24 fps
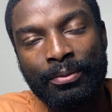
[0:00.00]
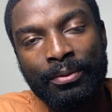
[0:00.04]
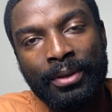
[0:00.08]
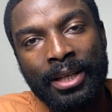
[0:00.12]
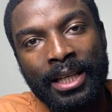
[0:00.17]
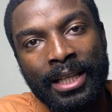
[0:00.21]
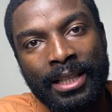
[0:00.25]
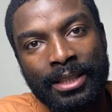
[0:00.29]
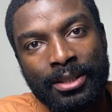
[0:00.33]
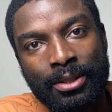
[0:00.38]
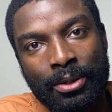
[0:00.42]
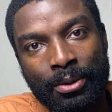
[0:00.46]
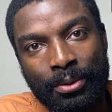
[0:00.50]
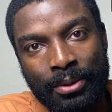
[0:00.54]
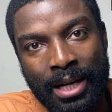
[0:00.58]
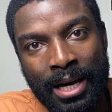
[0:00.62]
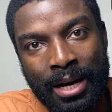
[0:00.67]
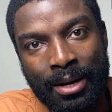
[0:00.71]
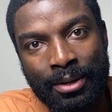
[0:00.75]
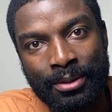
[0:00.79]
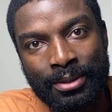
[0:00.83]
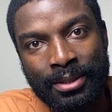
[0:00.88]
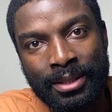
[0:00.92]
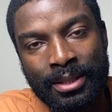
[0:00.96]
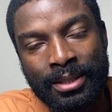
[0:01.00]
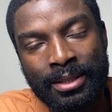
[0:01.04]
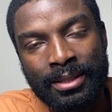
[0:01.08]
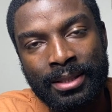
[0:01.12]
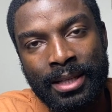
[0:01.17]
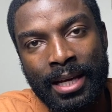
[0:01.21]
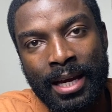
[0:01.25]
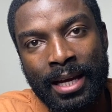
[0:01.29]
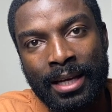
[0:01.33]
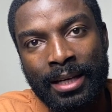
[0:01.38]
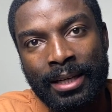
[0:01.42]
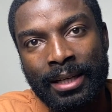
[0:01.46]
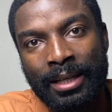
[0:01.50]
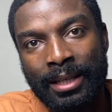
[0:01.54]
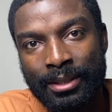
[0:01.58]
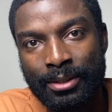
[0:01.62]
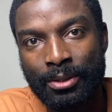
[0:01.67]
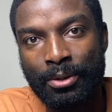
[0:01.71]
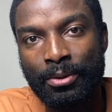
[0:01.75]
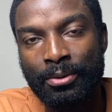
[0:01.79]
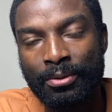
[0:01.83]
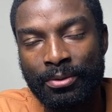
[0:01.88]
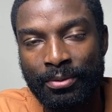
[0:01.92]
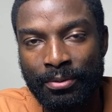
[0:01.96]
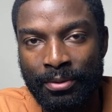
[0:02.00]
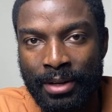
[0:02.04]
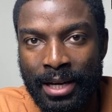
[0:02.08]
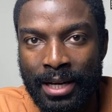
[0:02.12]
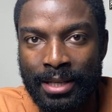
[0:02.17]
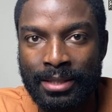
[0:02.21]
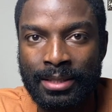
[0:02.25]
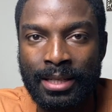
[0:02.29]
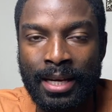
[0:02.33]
leasehold houses and leasehold flats.